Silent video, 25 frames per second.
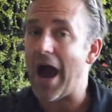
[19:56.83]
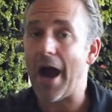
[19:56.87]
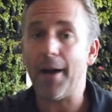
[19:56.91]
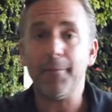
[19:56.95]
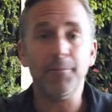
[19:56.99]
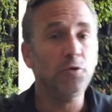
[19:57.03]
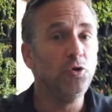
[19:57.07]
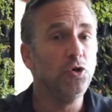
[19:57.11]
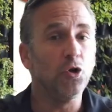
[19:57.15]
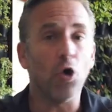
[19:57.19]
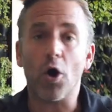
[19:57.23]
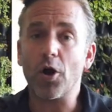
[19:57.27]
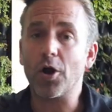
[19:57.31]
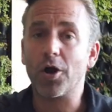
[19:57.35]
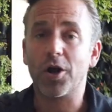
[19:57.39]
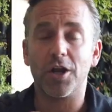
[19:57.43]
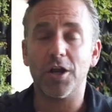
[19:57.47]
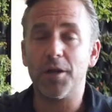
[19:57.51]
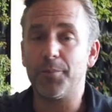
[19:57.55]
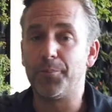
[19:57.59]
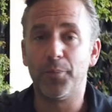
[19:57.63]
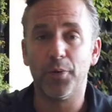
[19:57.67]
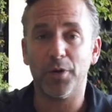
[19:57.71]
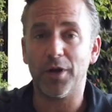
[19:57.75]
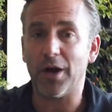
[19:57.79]
I'm not
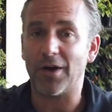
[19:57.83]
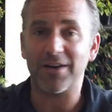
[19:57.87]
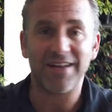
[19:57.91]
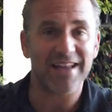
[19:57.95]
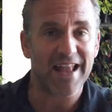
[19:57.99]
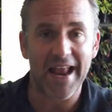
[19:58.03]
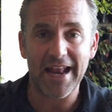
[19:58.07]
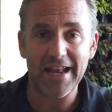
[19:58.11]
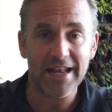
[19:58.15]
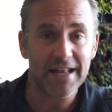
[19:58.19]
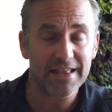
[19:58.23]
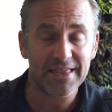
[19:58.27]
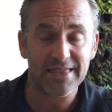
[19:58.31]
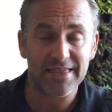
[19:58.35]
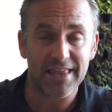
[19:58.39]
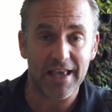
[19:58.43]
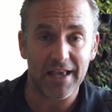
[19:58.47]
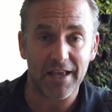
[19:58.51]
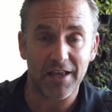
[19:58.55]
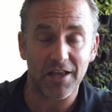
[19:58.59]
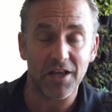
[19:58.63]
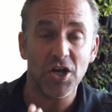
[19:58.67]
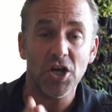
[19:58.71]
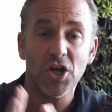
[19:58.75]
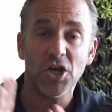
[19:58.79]
gonna put out
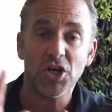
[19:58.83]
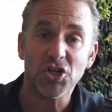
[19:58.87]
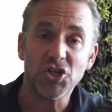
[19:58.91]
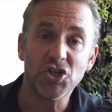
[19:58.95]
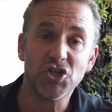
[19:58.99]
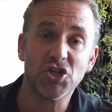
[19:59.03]
anything